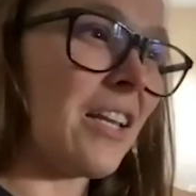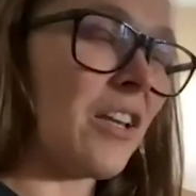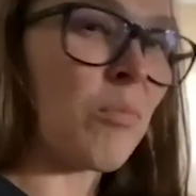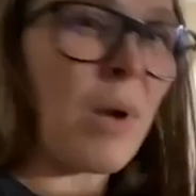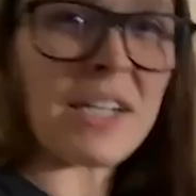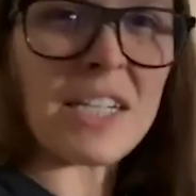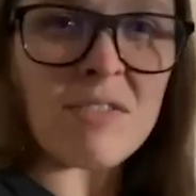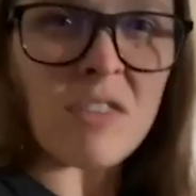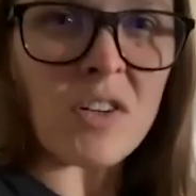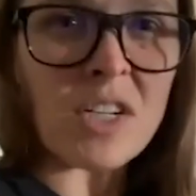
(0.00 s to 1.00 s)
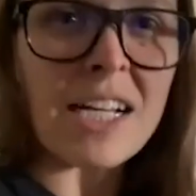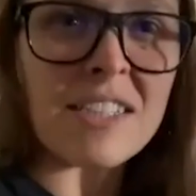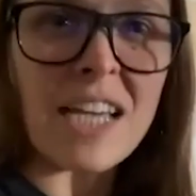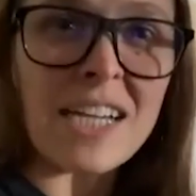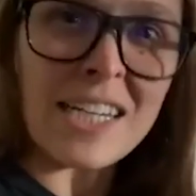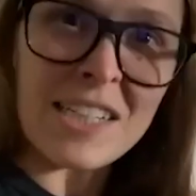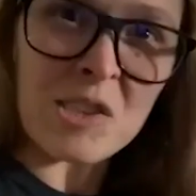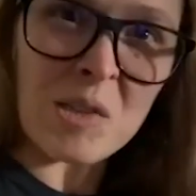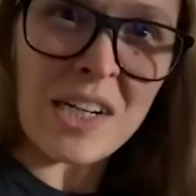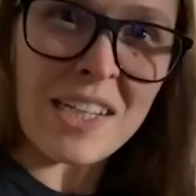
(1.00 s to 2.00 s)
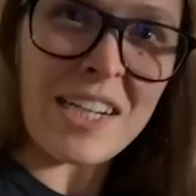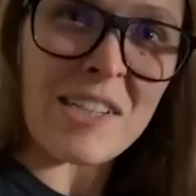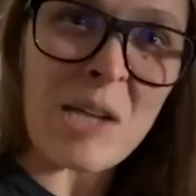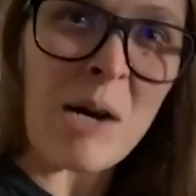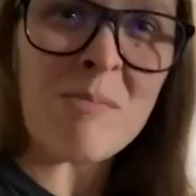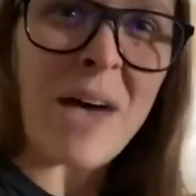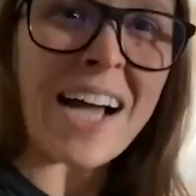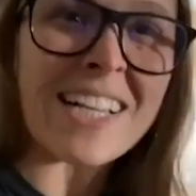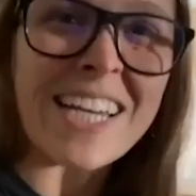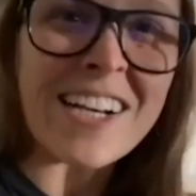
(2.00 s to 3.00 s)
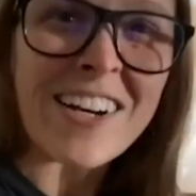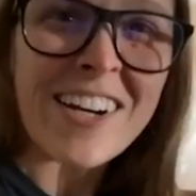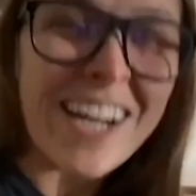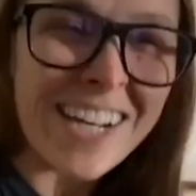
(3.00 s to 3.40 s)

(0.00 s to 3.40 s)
your body never forgets any injury. They just come back later.